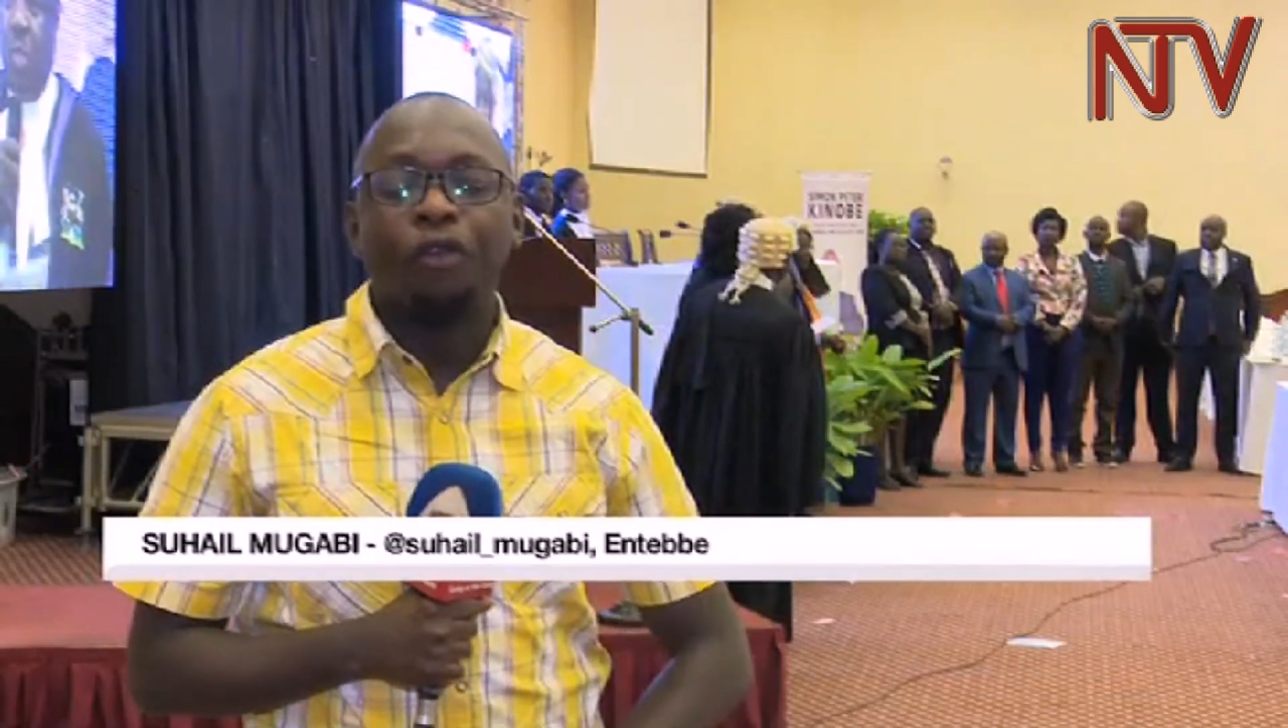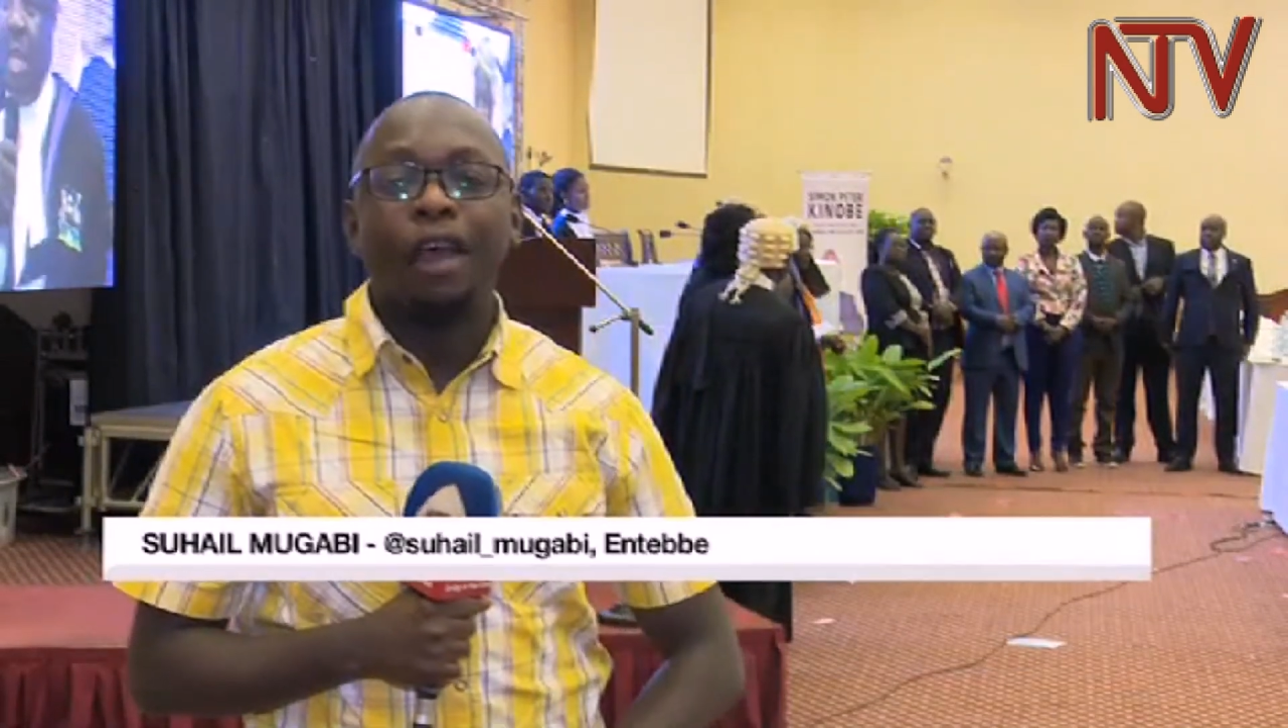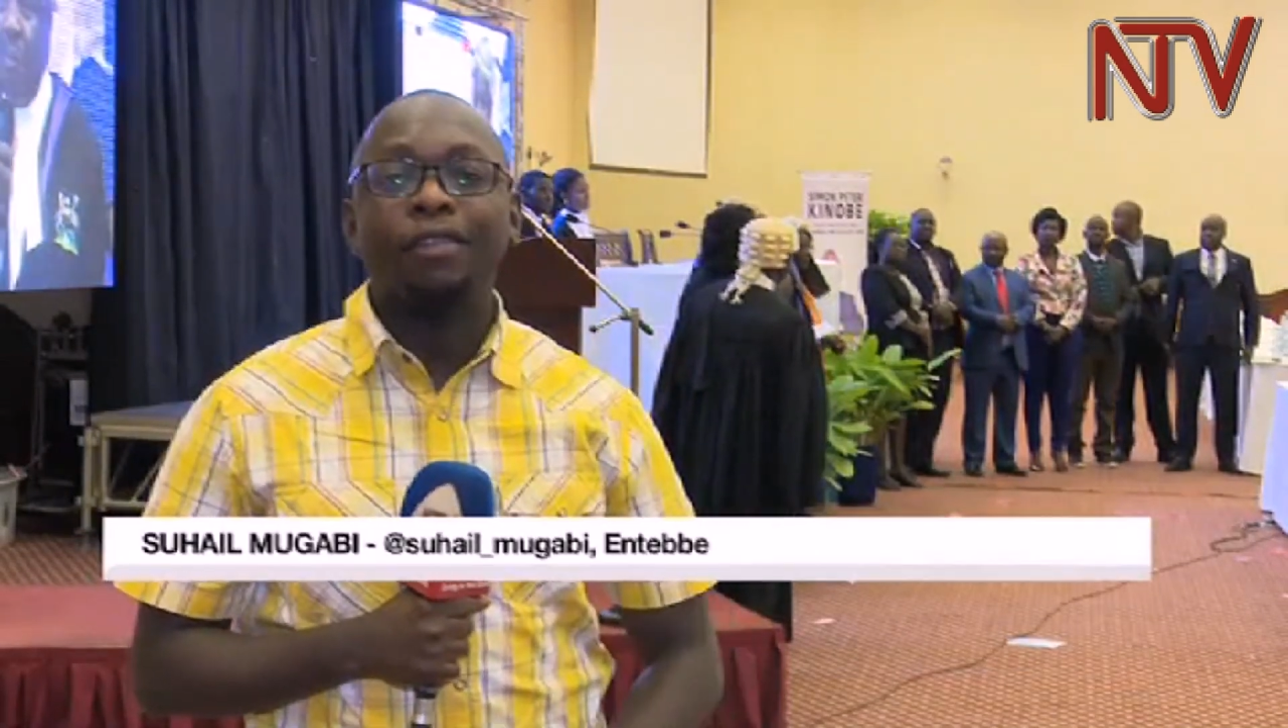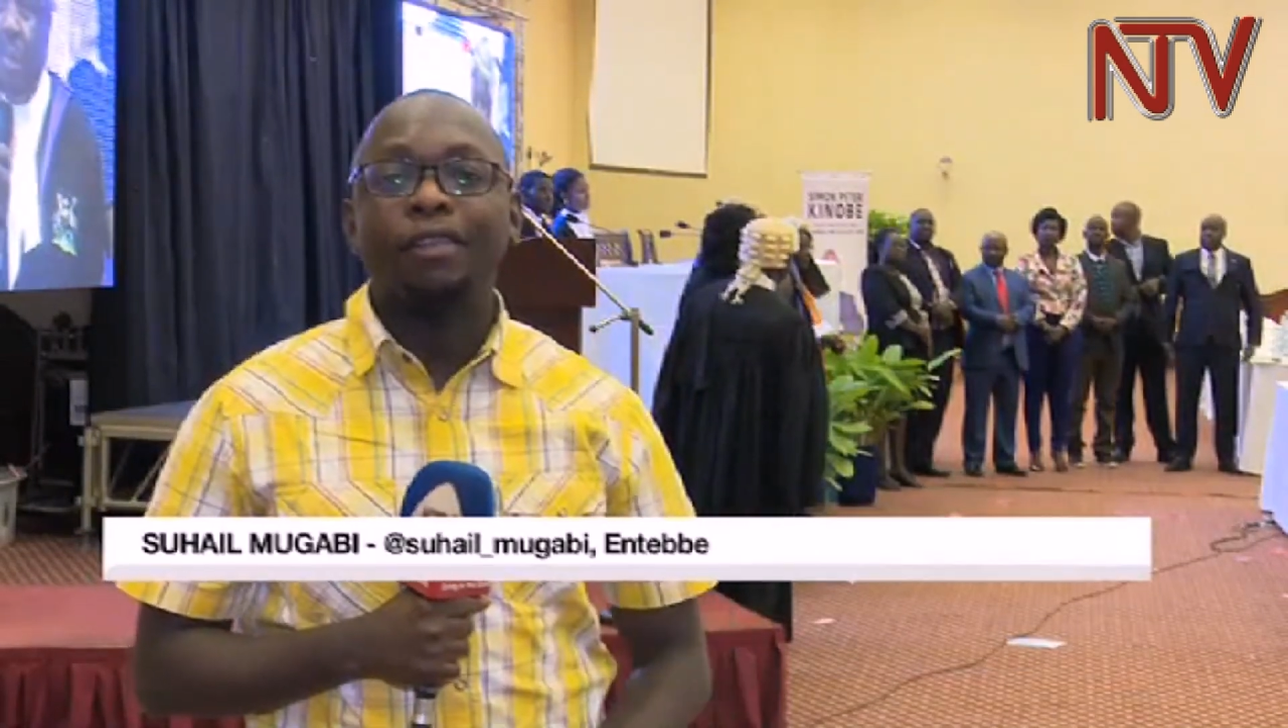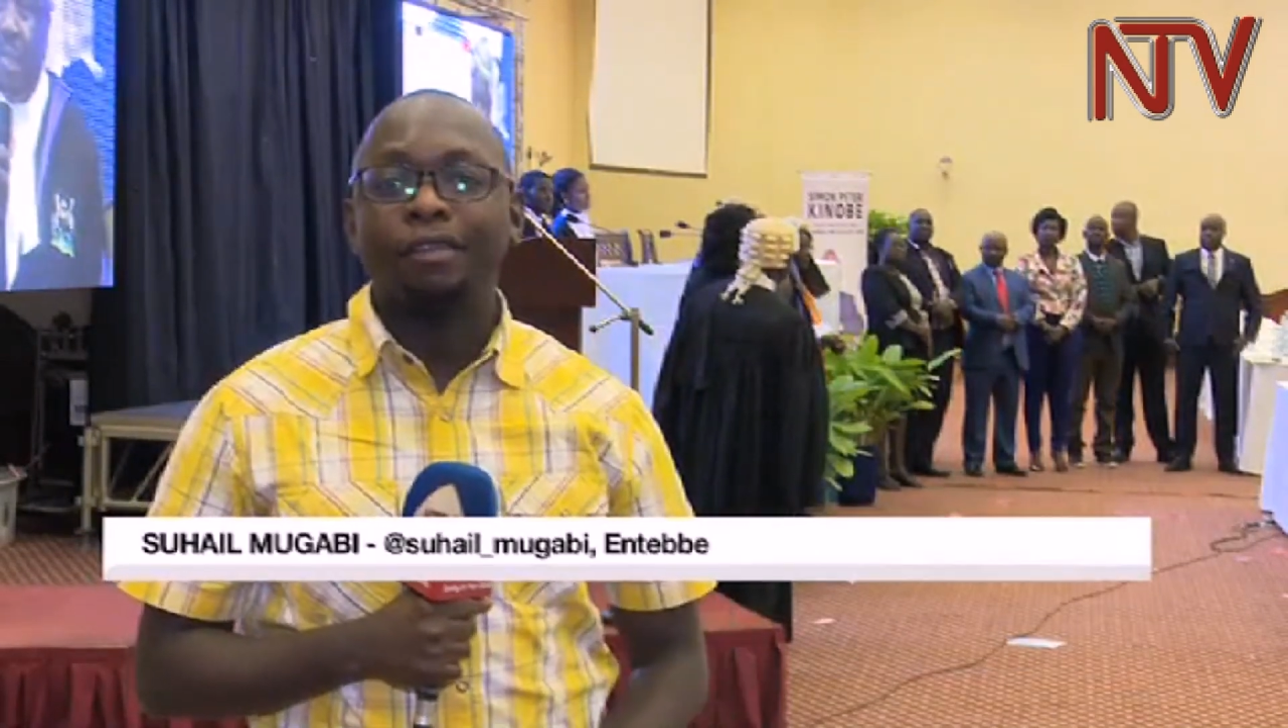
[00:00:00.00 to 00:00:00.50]

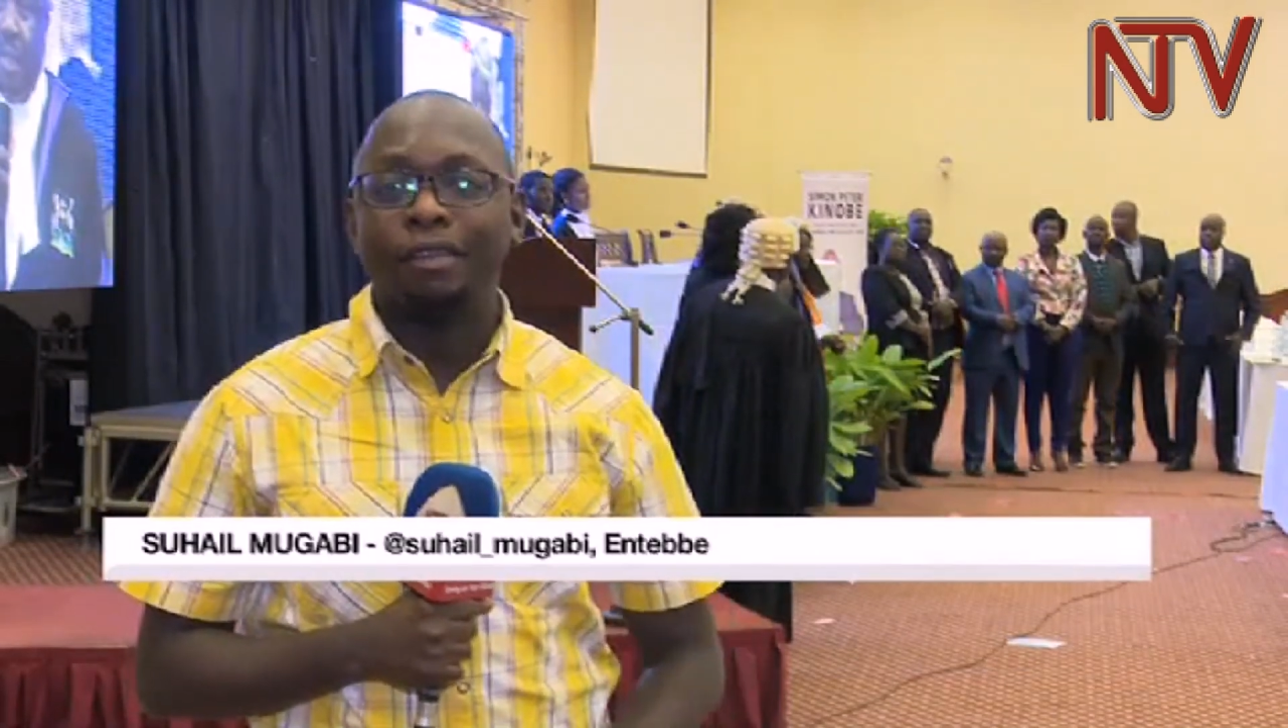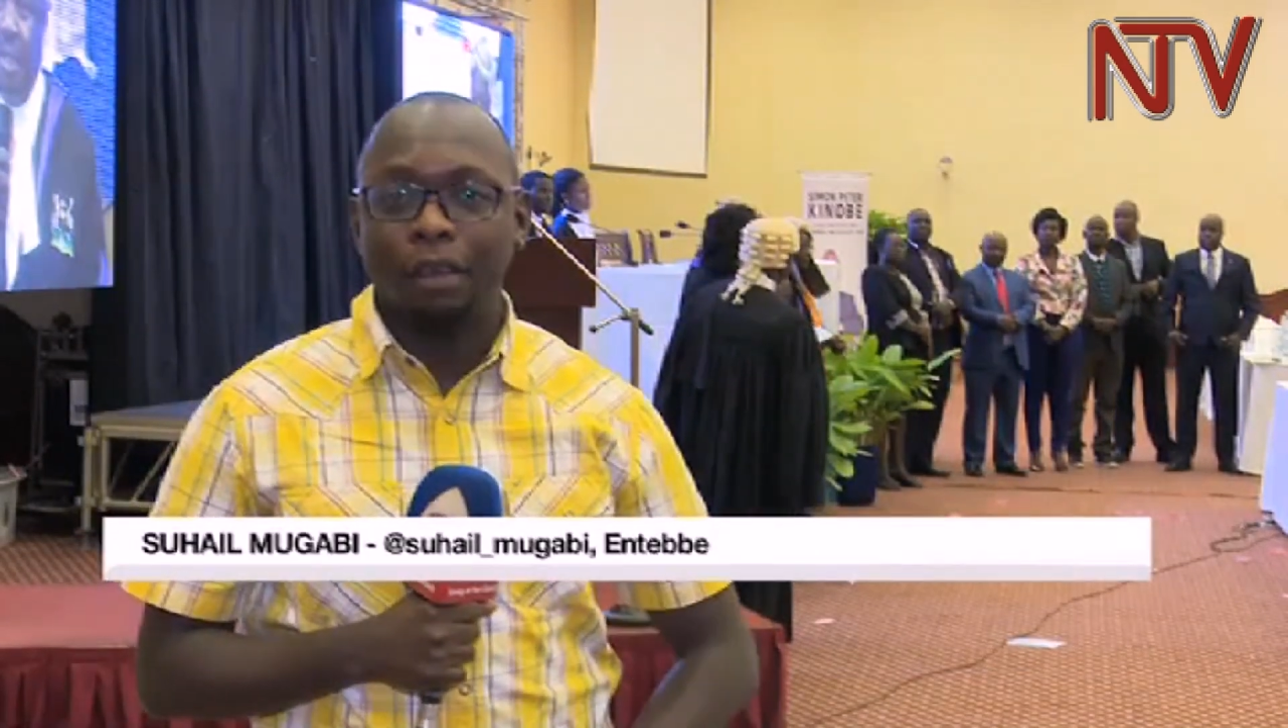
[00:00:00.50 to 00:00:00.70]
Francis